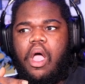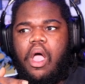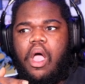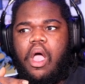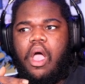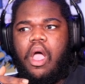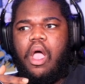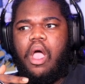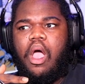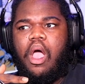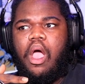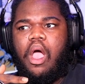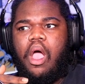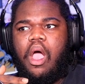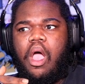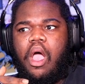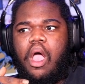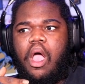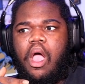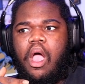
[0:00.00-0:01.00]

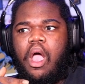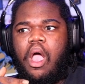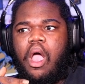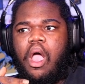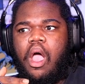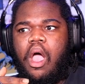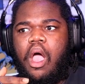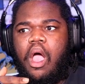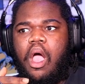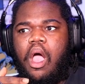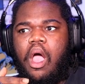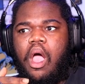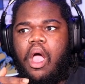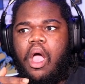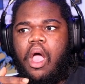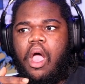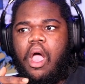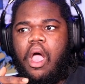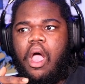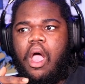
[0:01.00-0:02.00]

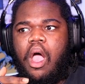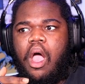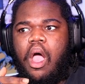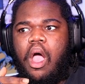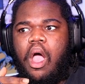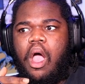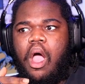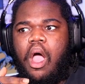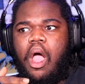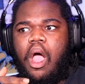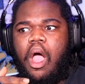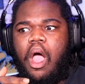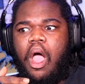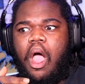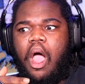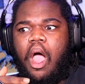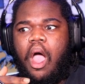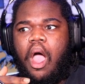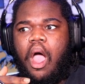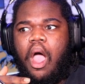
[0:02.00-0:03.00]

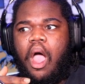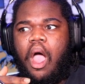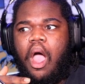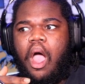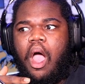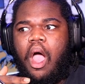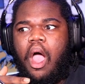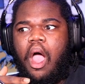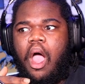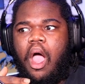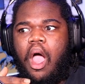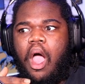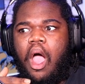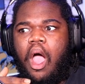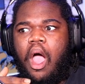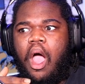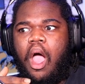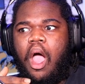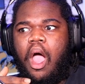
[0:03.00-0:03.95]
(no one is talking)